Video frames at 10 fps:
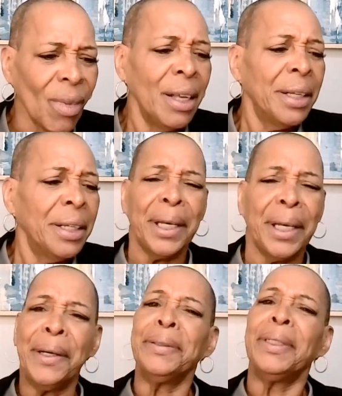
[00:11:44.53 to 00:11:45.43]

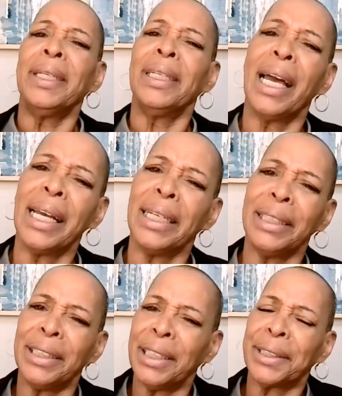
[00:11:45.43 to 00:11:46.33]
So
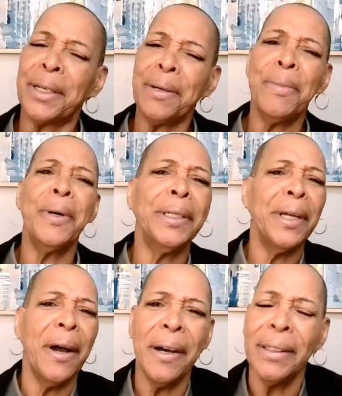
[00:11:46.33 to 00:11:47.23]
just come on,
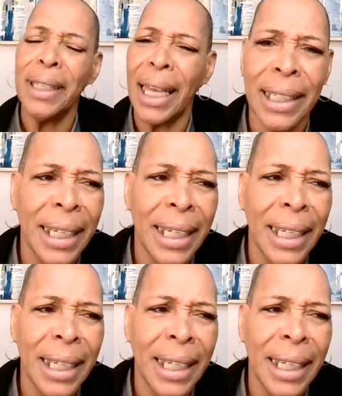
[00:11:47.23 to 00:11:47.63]
y'all, like,